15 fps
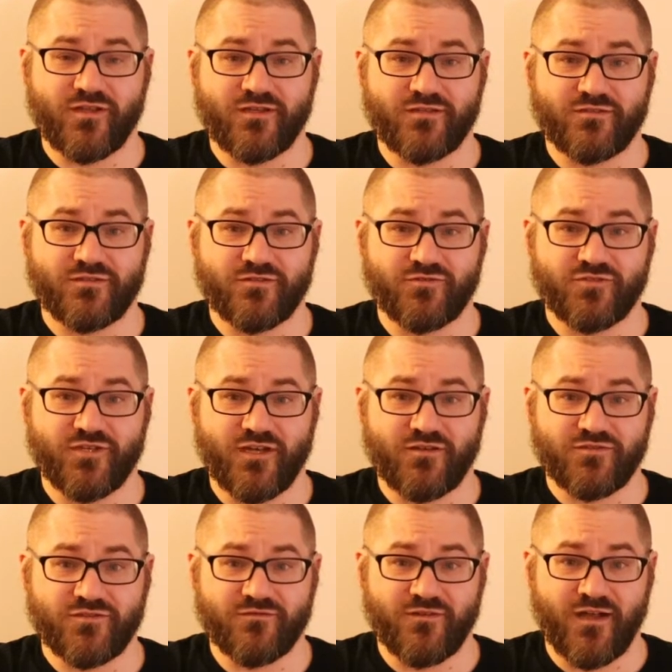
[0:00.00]
into
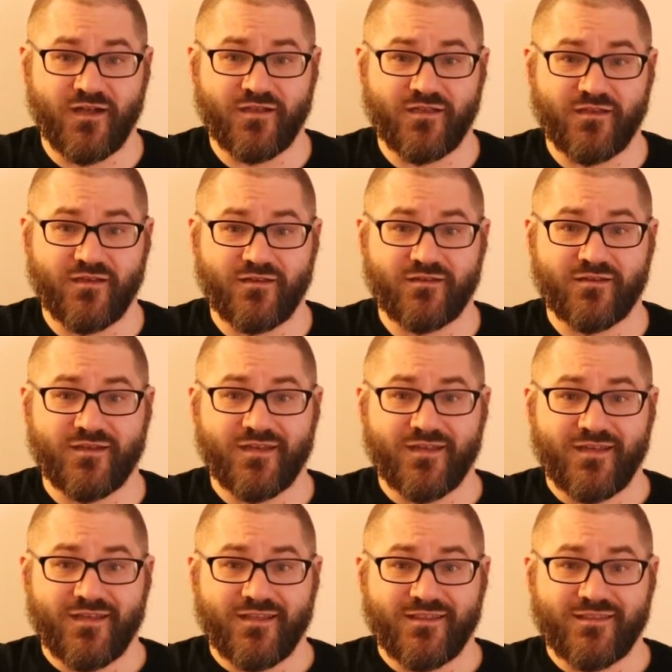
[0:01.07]
Czechoslovakia.
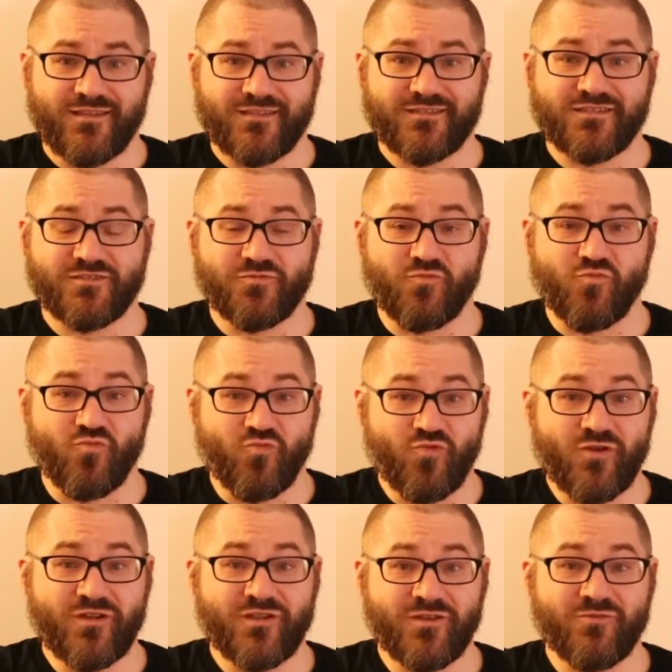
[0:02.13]
This is
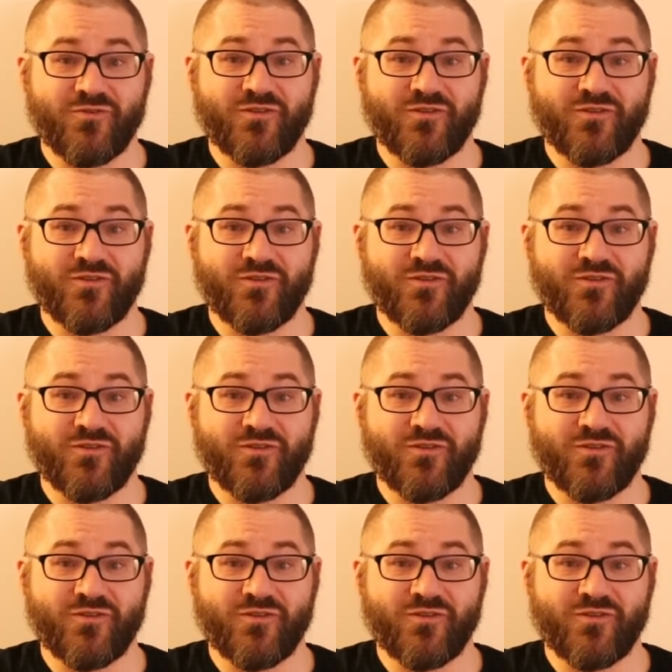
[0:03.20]
really,